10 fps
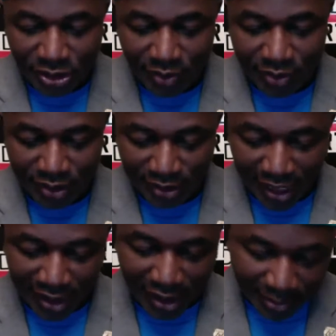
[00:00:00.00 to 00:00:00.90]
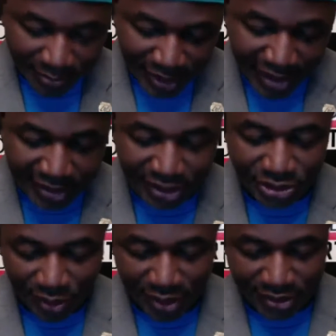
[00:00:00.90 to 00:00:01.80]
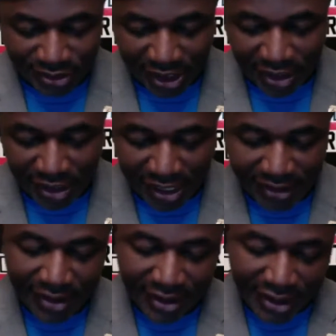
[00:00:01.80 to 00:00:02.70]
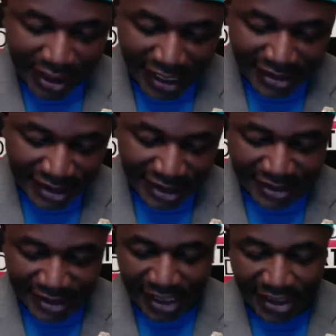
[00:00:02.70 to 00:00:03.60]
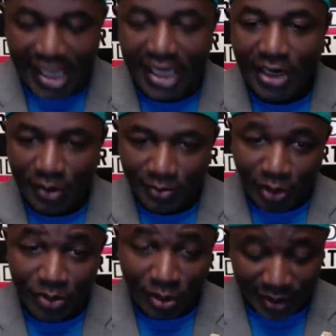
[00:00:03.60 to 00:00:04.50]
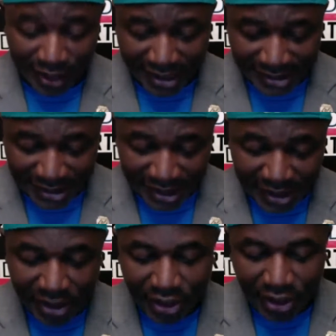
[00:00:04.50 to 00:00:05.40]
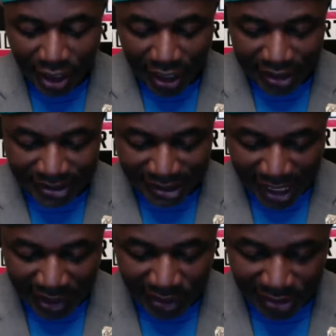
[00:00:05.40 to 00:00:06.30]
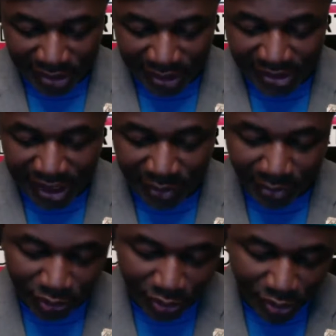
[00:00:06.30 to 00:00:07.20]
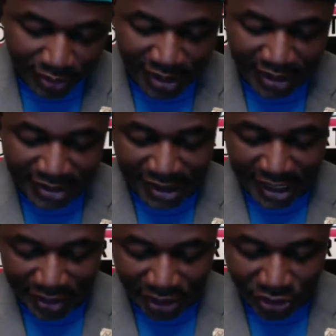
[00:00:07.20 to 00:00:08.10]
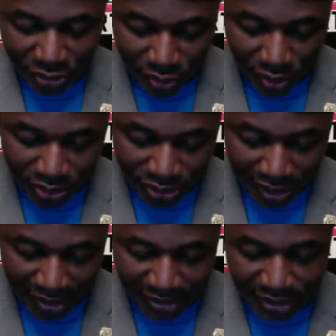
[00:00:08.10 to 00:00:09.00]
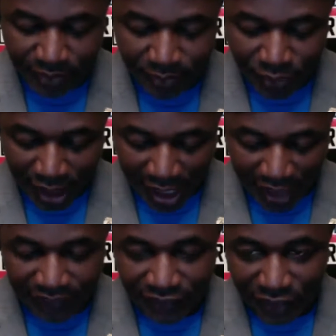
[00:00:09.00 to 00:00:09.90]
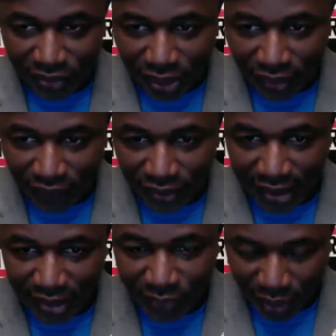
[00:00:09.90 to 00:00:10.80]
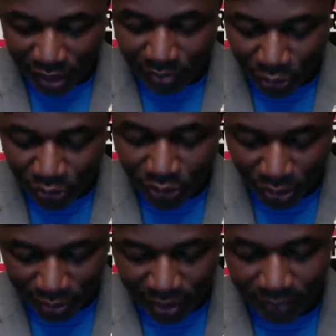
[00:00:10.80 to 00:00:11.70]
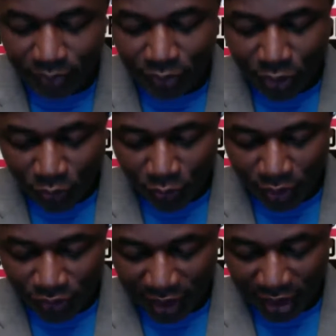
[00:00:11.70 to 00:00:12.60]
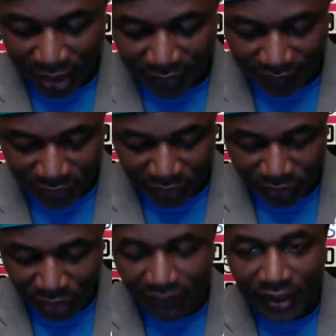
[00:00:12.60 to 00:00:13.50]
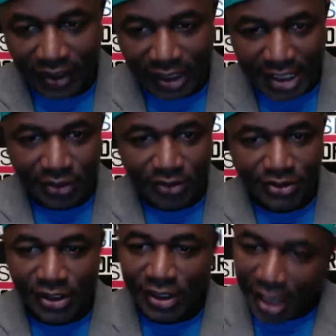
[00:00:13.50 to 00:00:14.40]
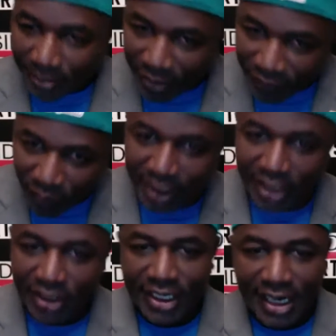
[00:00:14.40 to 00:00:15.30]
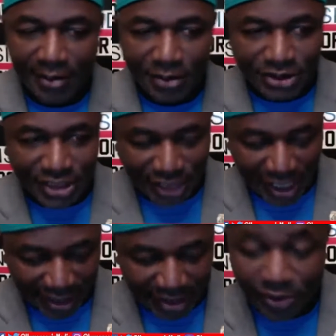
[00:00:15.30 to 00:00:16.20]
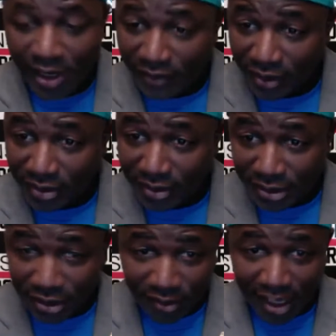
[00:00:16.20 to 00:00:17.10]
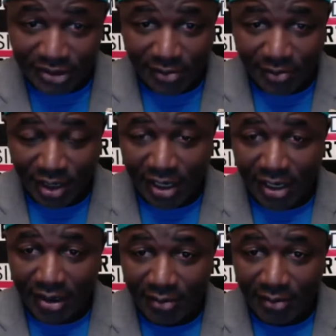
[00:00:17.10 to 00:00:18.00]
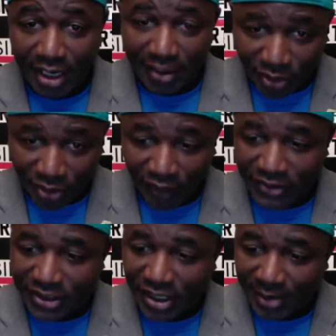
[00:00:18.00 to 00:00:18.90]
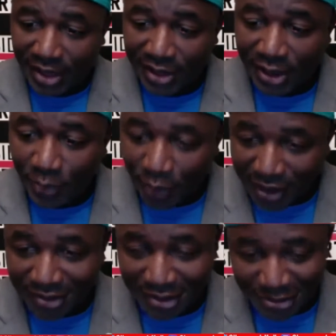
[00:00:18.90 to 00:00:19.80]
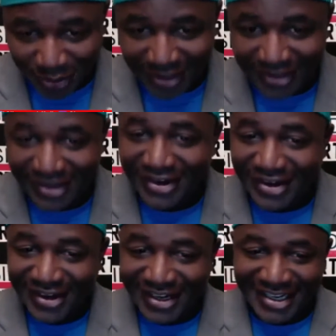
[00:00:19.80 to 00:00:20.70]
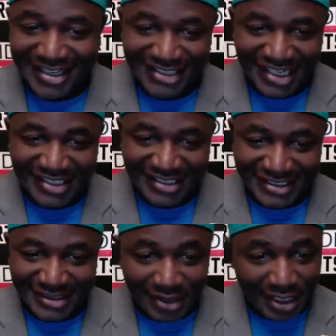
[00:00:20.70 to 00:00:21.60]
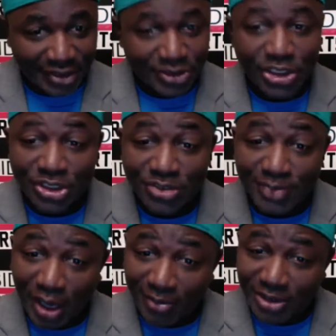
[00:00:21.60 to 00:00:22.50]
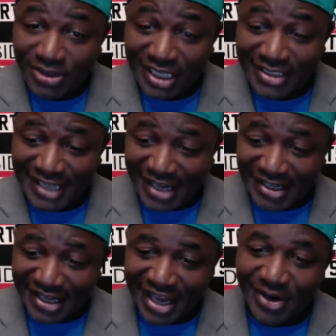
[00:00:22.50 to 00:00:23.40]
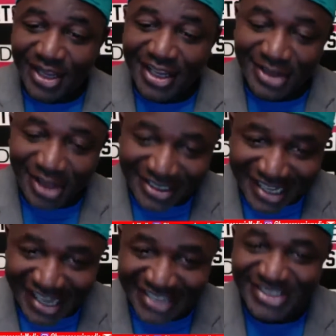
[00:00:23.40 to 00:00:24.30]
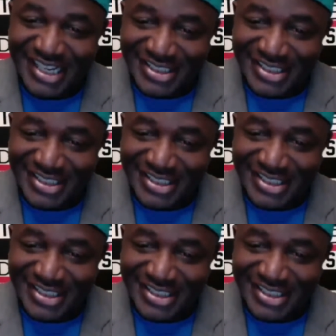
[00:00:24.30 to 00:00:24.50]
going with Atlanta. I'm taking Detroit to stay hot. KC at San Diego. We both go with KC. Seattle at Tennessee. We're both going with Tennessee. And then the New York Giants at Philadelphia. And we are both going with the Philadelphia Eagles. And before we get into Gambler's Delight, I do have to congratulate my Miami Dolphins coming out here and winning this week. Almost at San Diego, in Los Angeles, at